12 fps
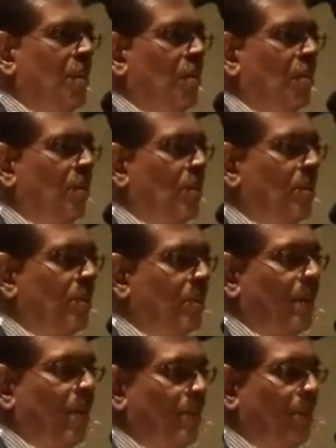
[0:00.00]
We are also
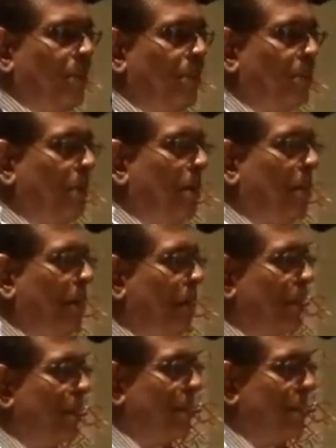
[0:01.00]
grateful to our
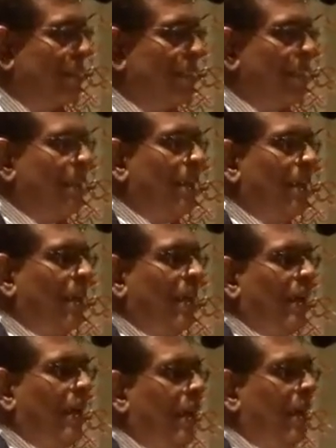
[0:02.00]
parents
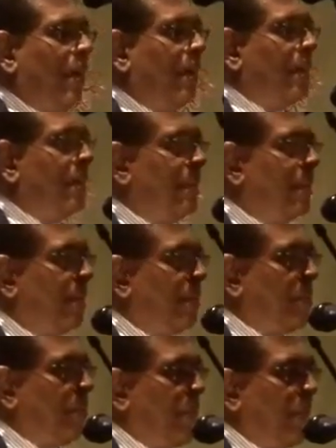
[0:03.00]
and
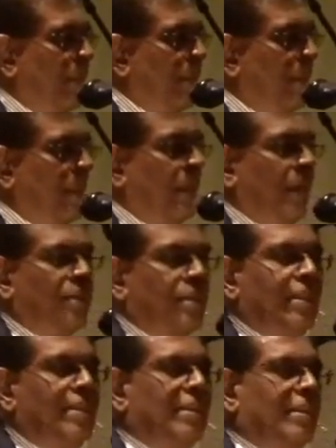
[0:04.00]
our
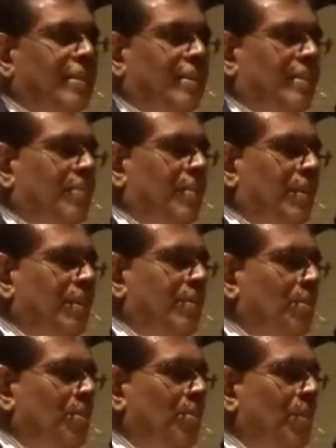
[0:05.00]
teachers at
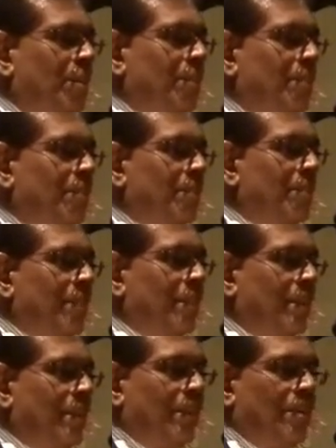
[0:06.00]
school.
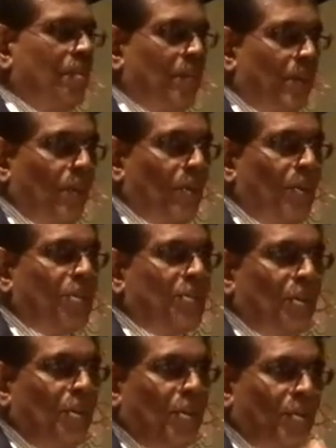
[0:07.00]
We are
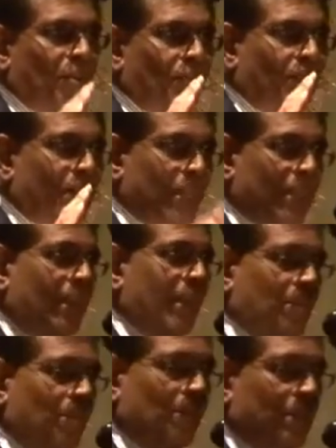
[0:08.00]
also very
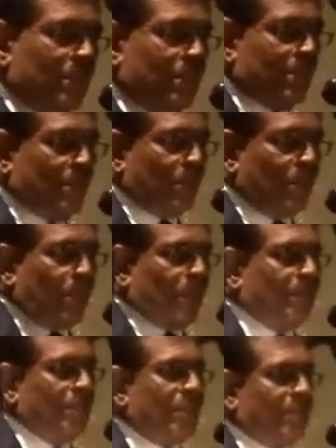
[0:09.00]
grateful to the
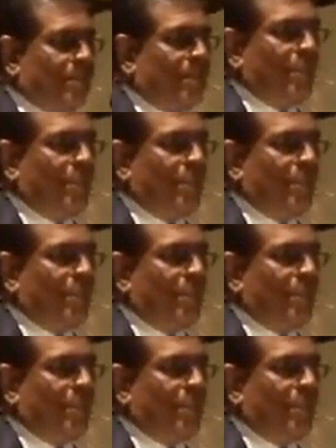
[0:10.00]
professors,